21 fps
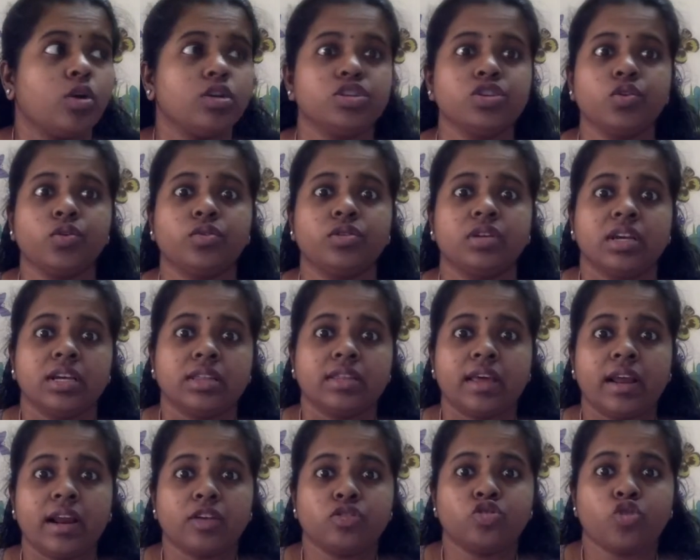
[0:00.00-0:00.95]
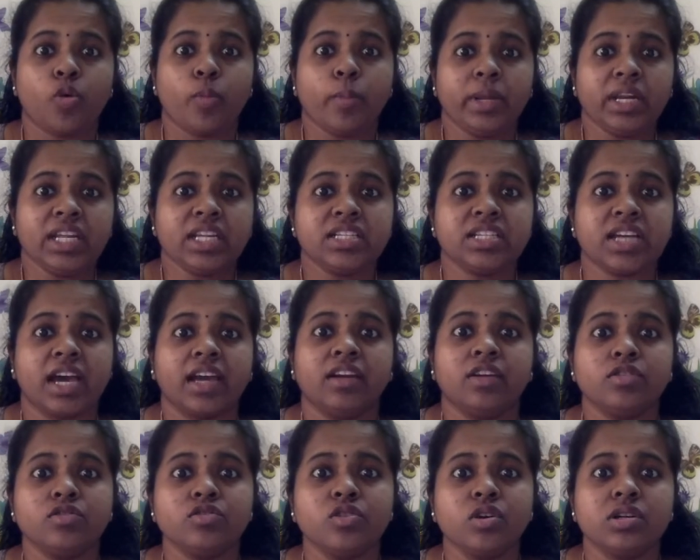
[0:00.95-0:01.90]
out, there are so many
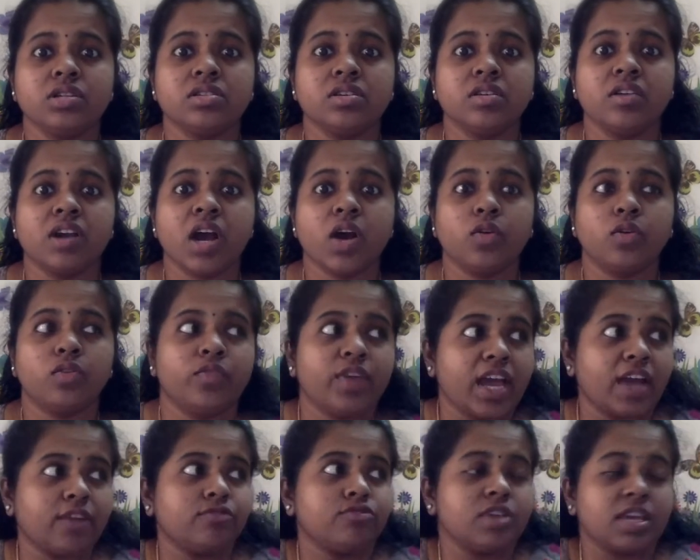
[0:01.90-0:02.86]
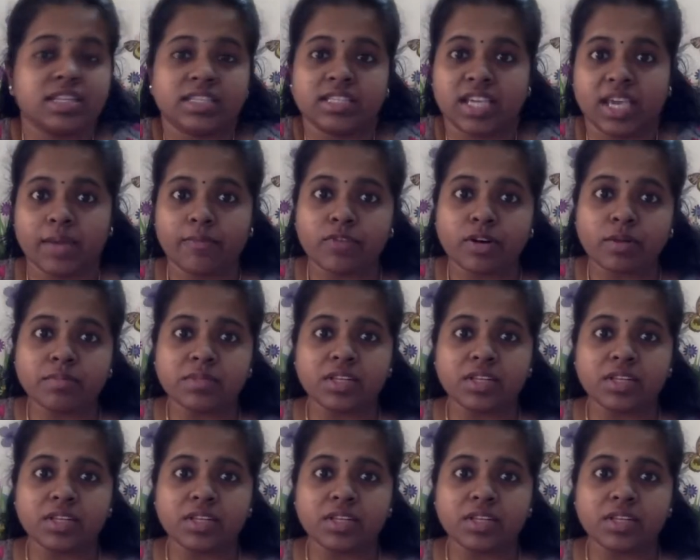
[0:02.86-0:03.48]
dinosaurs around. We have to escape from the